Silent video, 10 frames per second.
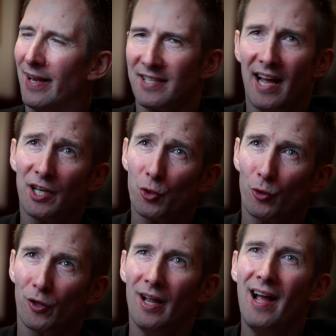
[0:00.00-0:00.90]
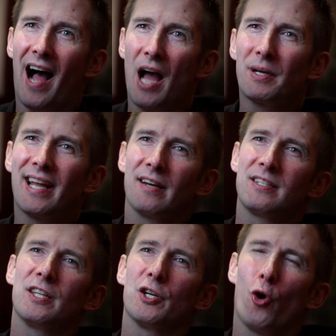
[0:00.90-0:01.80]
and it's anecdotal, I would
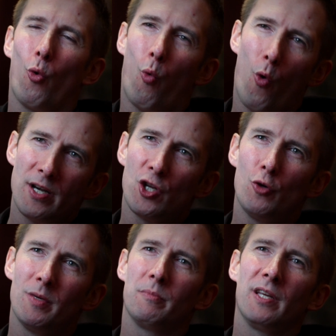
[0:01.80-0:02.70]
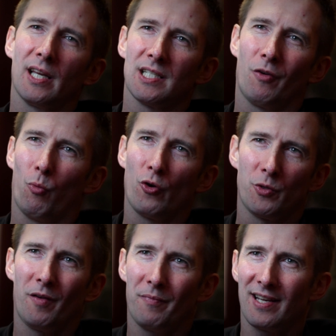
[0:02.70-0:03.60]
guarantee that not one human being has ever walked
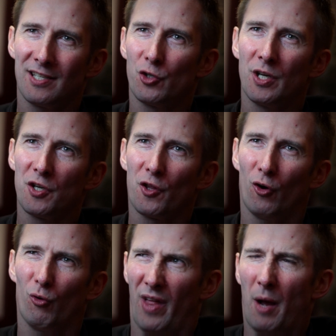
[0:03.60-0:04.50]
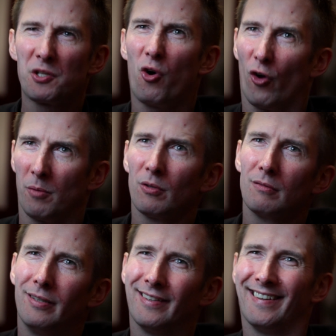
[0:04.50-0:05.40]
away from that situation and thought, oh, that was horrible.
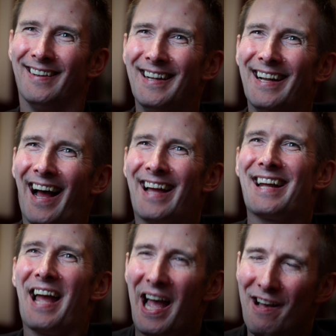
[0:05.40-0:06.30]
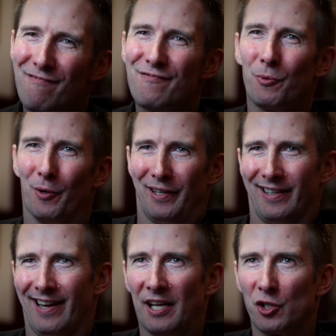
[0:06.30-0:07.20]
Everyone
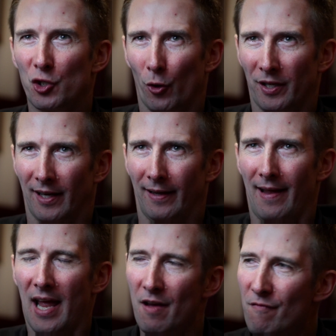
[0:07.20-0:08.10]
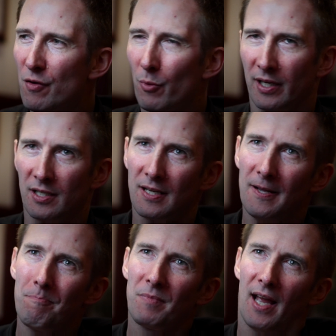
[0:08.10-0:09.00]
has enjoyed that. Everyone has
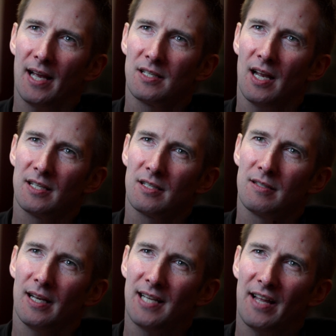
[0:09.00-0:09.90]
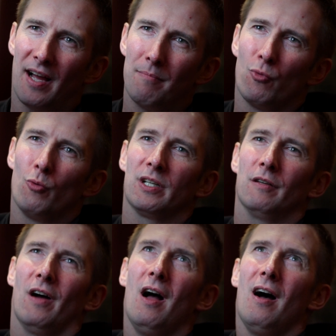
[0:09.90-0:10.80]
had that moment
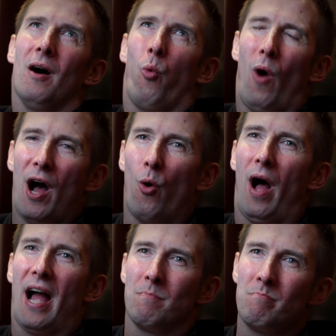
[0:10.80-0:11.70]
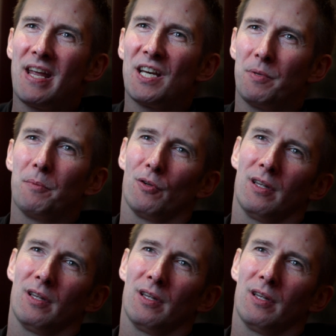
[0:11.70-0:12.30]
of, wow, I made people